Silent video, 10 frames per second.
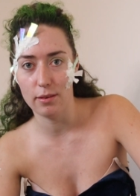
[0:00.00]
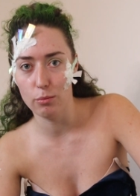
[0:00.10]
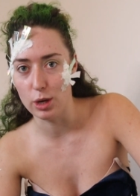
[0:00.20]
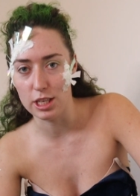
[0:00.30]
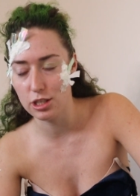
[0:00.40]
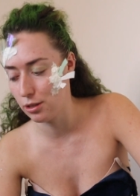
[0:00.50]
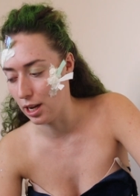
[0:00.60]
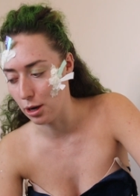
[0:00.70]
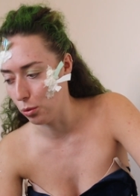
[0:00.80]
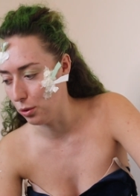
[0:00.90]
which,
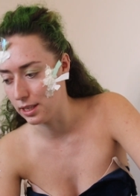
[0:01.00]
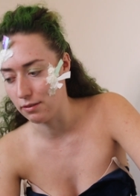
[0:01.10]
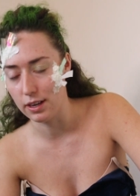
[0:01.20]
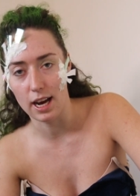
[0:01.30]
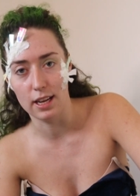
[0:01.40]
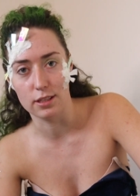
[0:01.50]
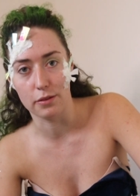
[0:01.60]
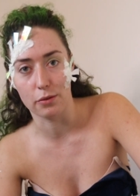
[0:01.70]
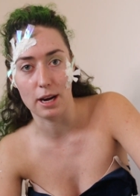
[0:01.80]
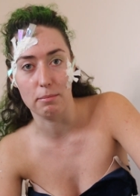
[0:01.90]
like, all the different colours of
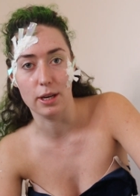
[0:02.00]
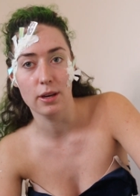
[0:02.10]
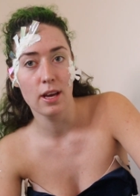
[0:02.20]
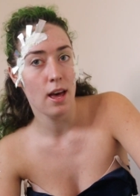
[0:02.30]
the rainbow.